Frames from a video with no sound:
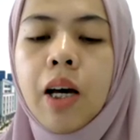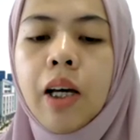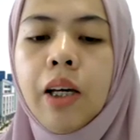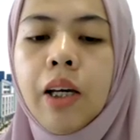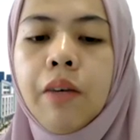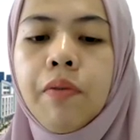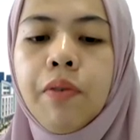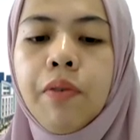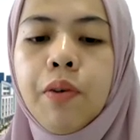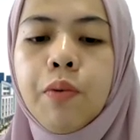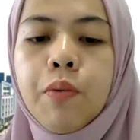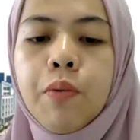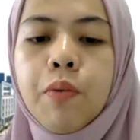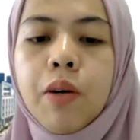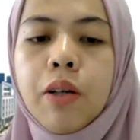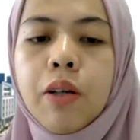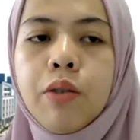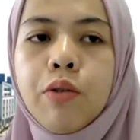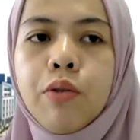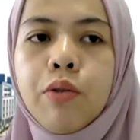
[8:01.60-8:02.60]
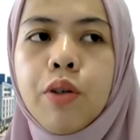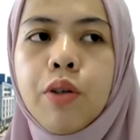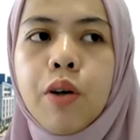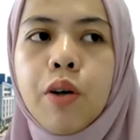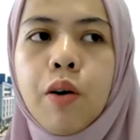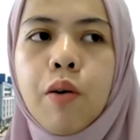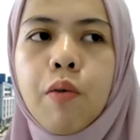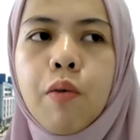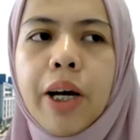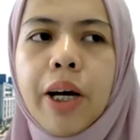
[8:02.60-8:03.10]
if you want to
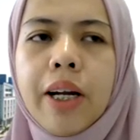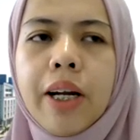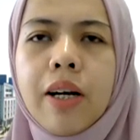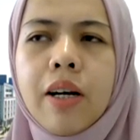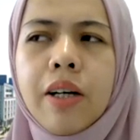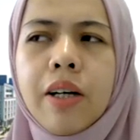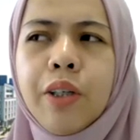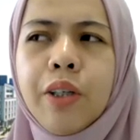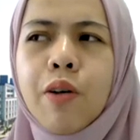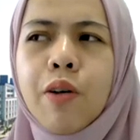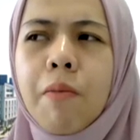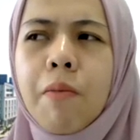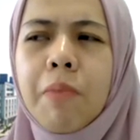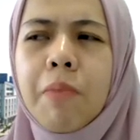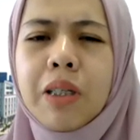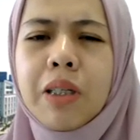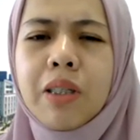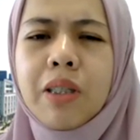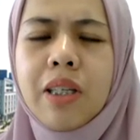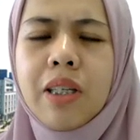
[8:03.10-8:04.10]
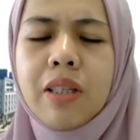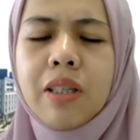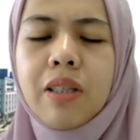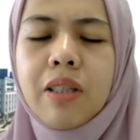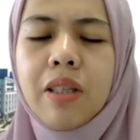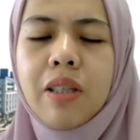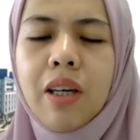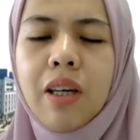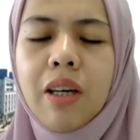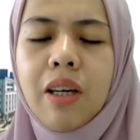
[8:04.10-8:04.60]
know whether your
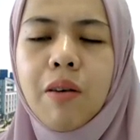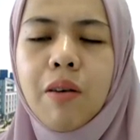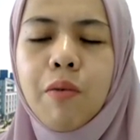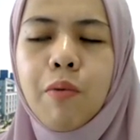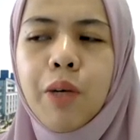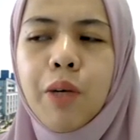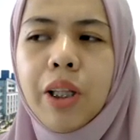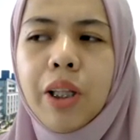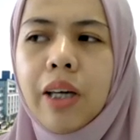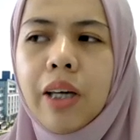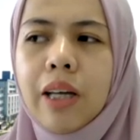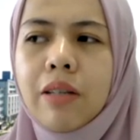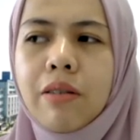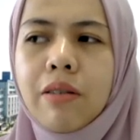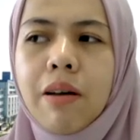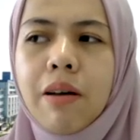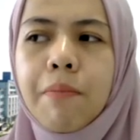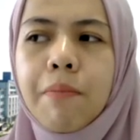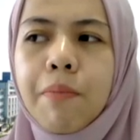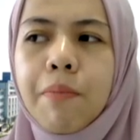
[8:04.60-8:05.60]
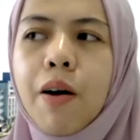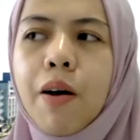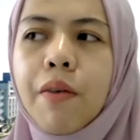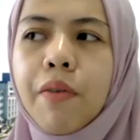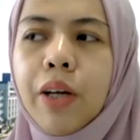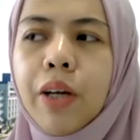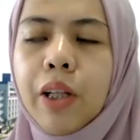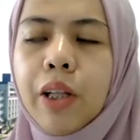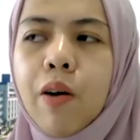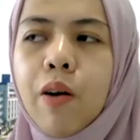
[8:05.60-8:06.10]
business will gain some
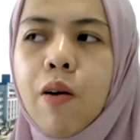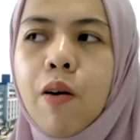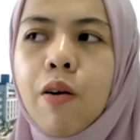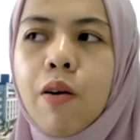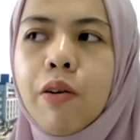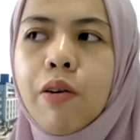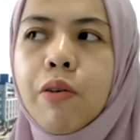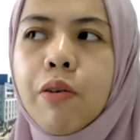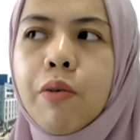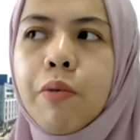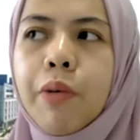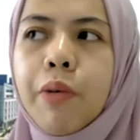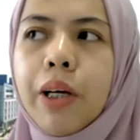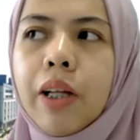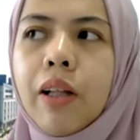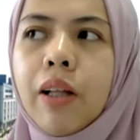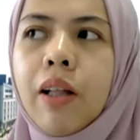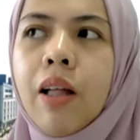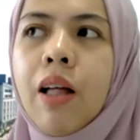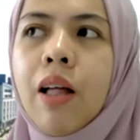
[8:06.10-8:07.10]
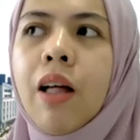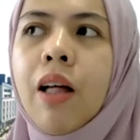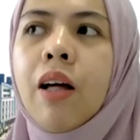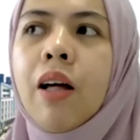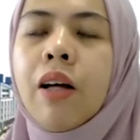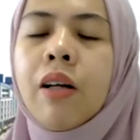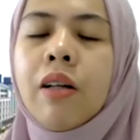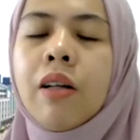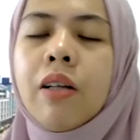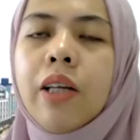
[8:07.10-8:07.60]
profit or you will
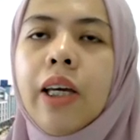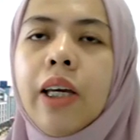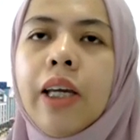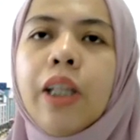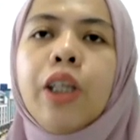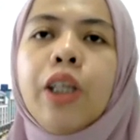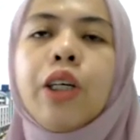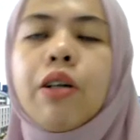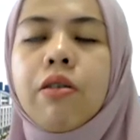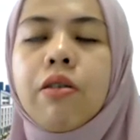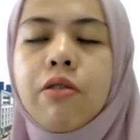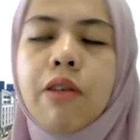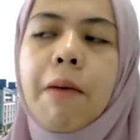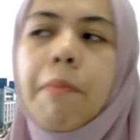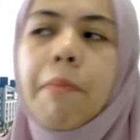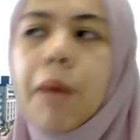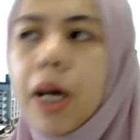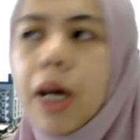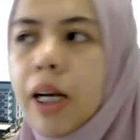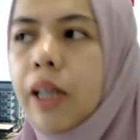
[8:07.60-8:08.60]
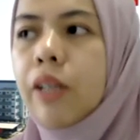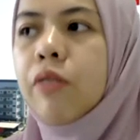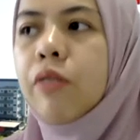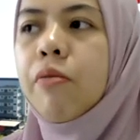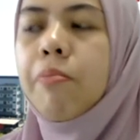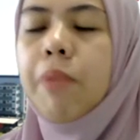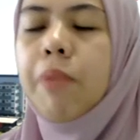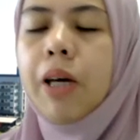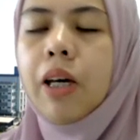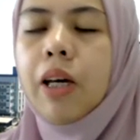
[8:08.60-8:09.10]
incur some money to
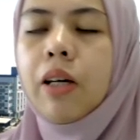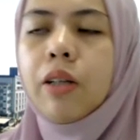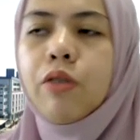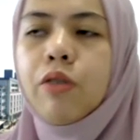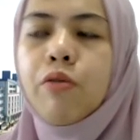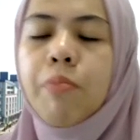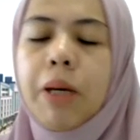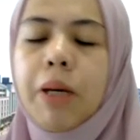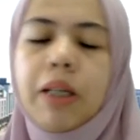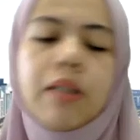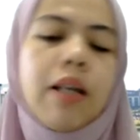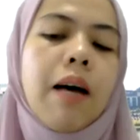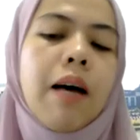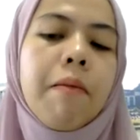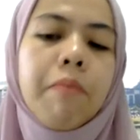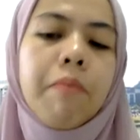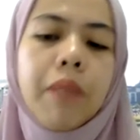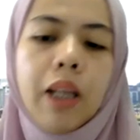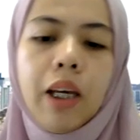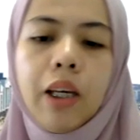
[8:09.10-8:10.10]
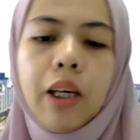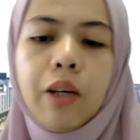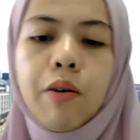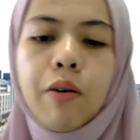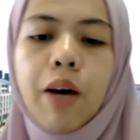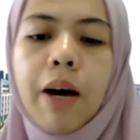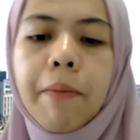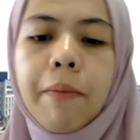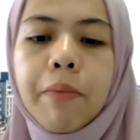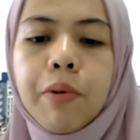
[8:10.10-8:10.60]
pay something, you
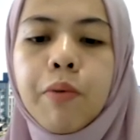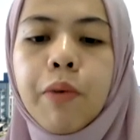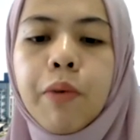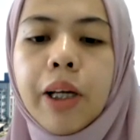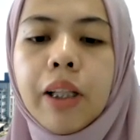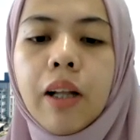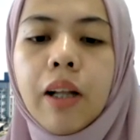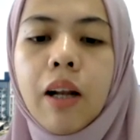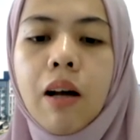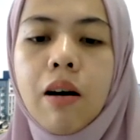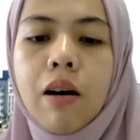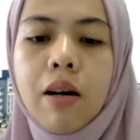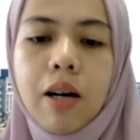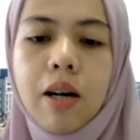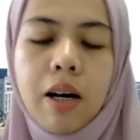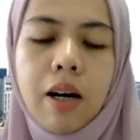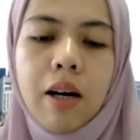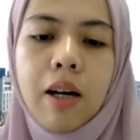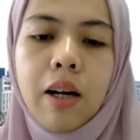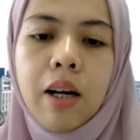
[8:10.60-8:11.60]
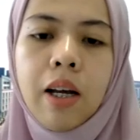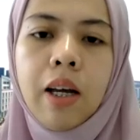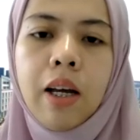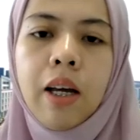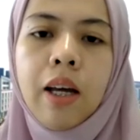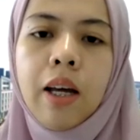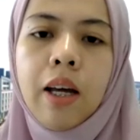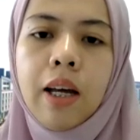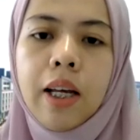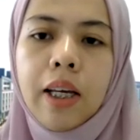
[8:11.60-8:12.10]
have to wait longer.
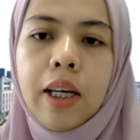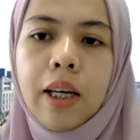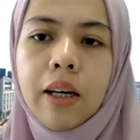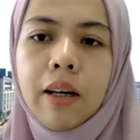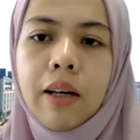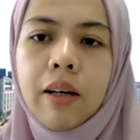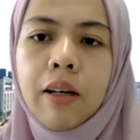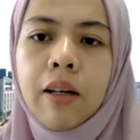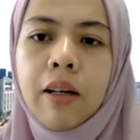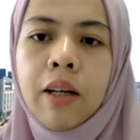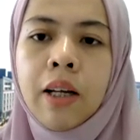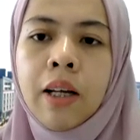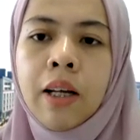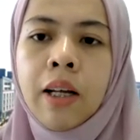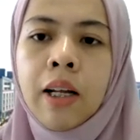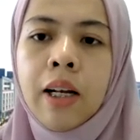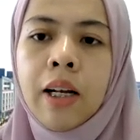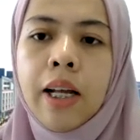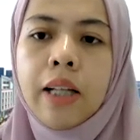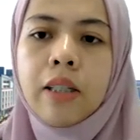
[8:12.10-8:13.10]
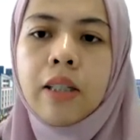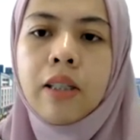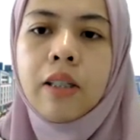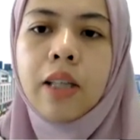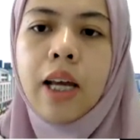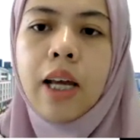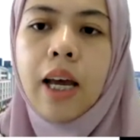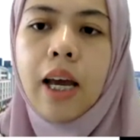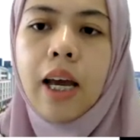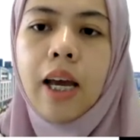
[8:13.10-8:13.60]
Yeah, let's
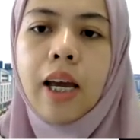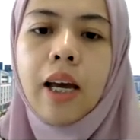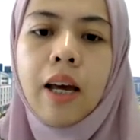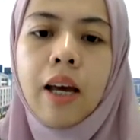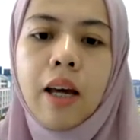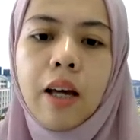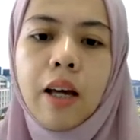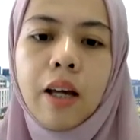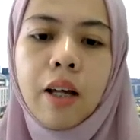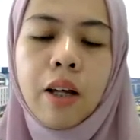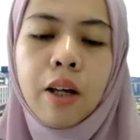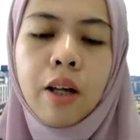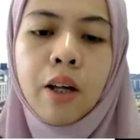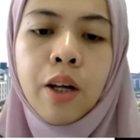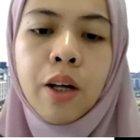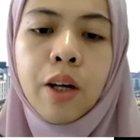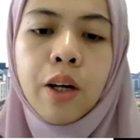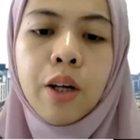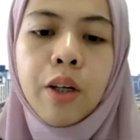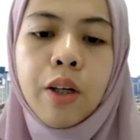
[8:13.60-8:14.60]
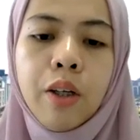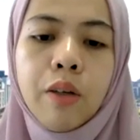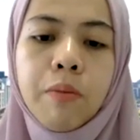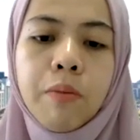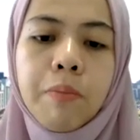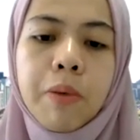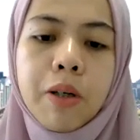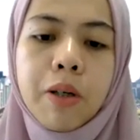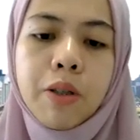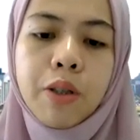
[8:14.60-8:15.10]
say you
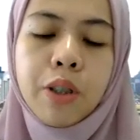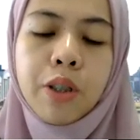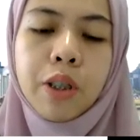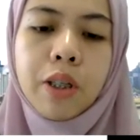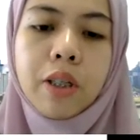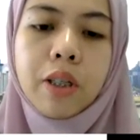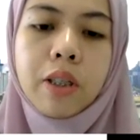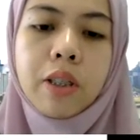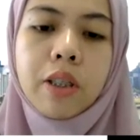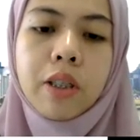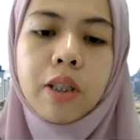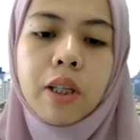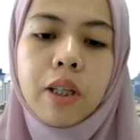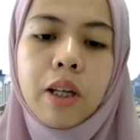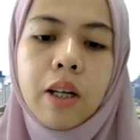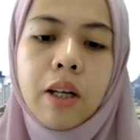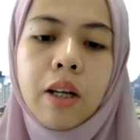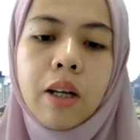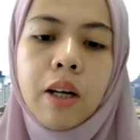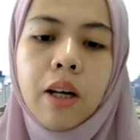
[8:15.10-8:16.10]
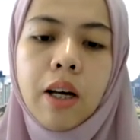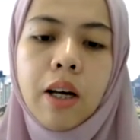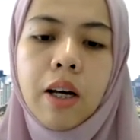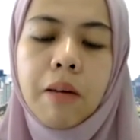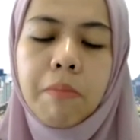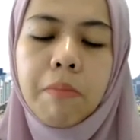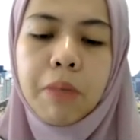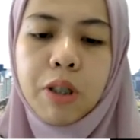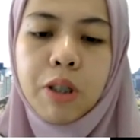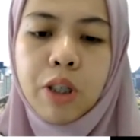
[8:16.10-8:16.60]
purchase a
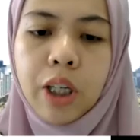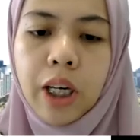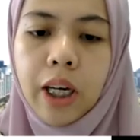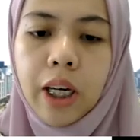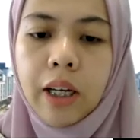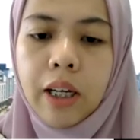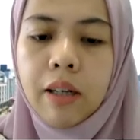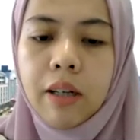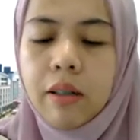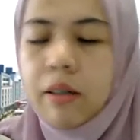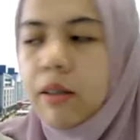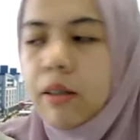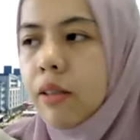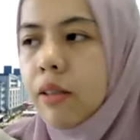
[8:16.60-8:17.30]
machine